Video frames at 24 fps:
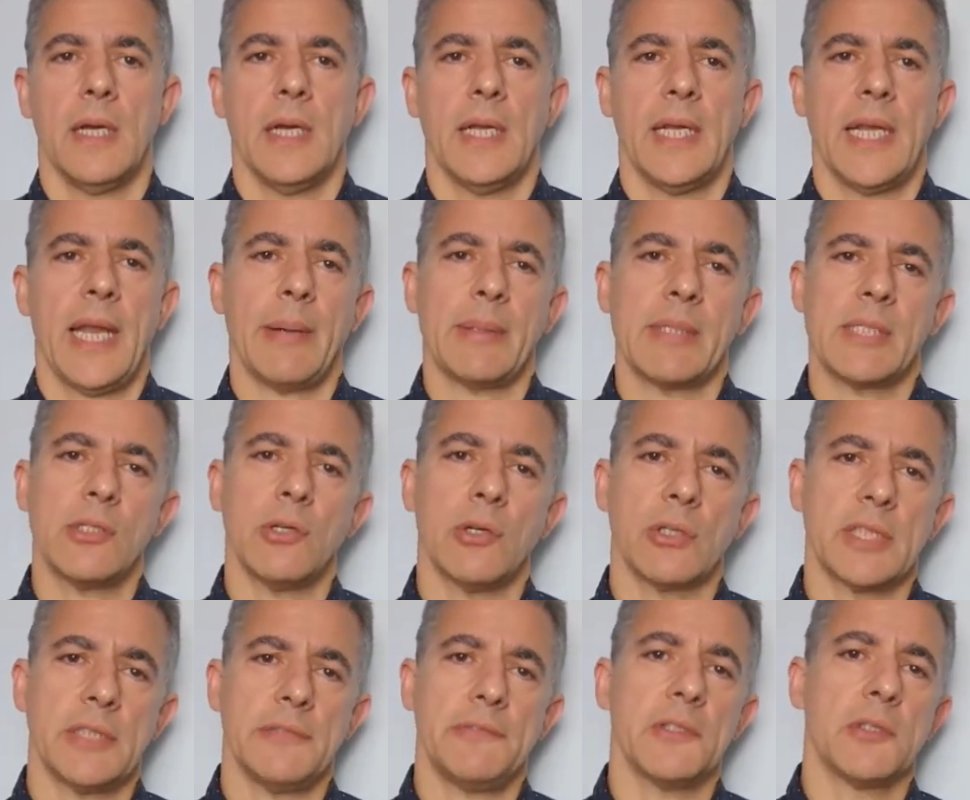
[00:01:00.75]
Now, it's
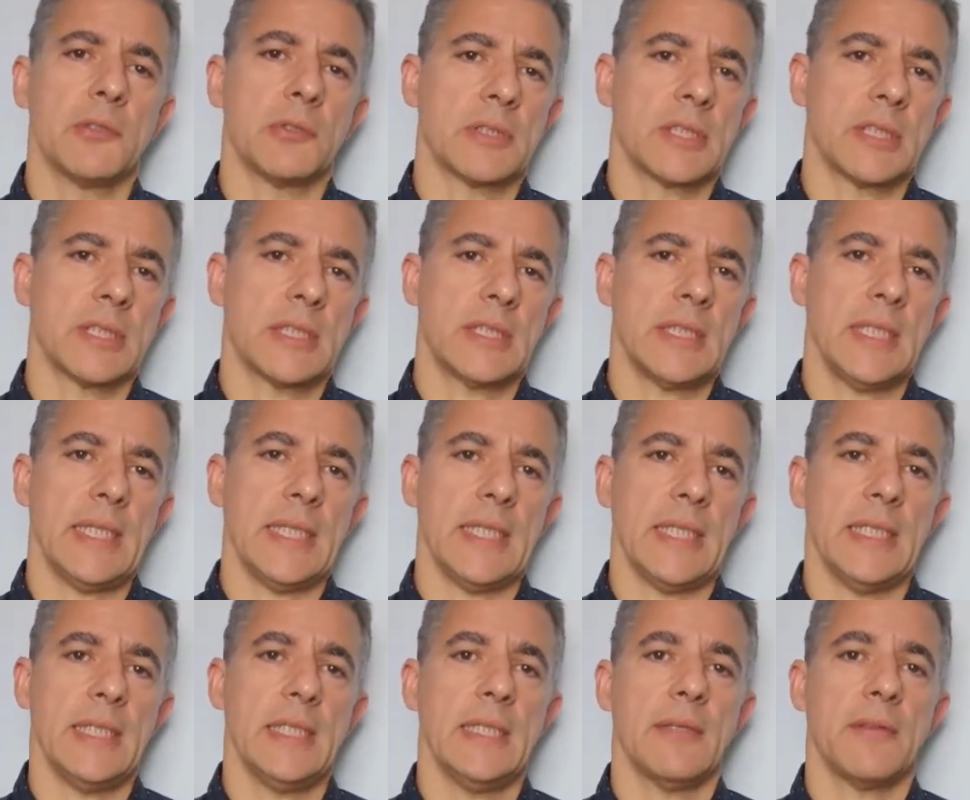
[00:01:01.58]
not difficult to
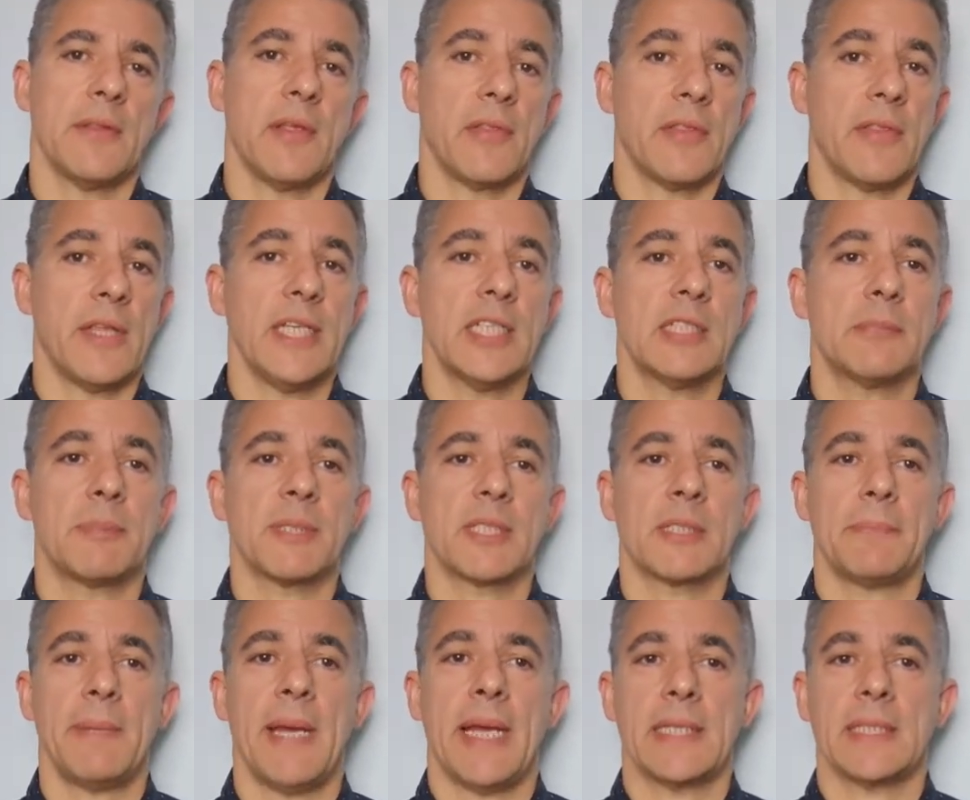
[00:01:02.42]
see that these
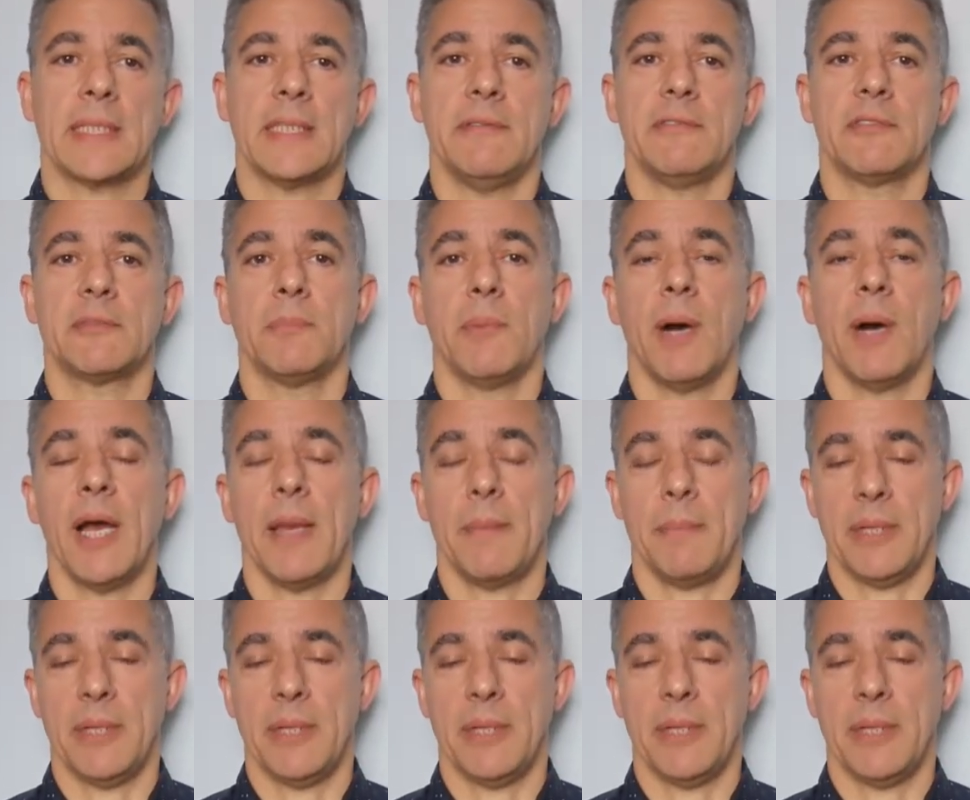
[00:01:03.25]
perspectives might be a